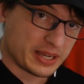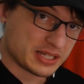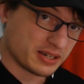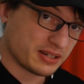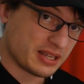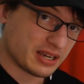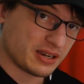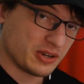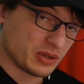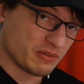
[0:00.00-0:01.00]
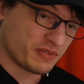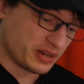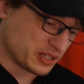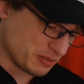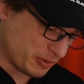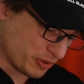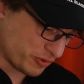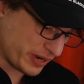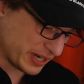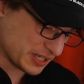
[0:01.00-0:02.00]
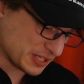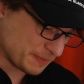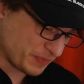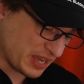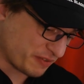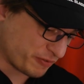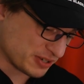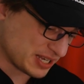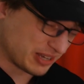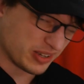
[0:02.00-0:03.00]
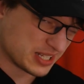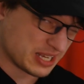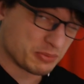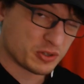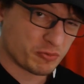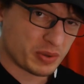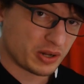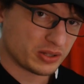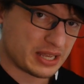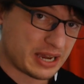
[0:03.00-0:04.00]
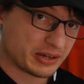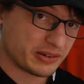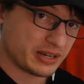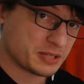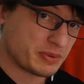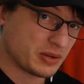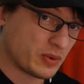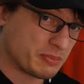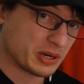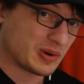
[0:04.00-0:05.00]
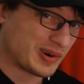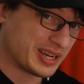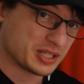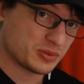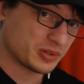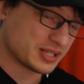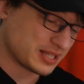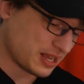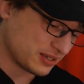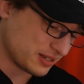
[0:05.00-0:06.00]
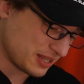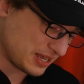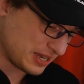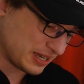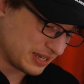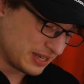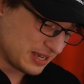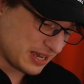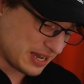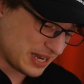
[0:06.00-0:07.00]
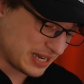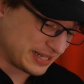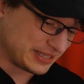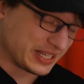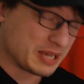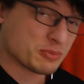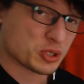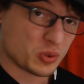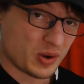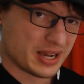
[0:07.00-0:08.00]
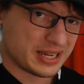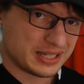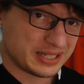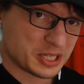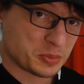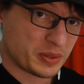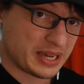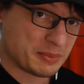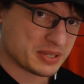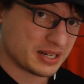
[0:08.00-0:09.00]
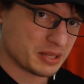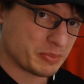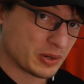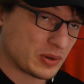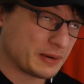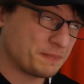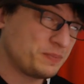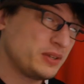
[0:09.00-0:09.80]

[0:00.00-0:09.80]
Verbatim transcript: he's kind of that guy who can fit into both ranks. Uh, Frizzell seems to have been on the outer, and he's been a wee bit quiet towards the tail end of the year. Uh, Liam Squire is perhaps another big one,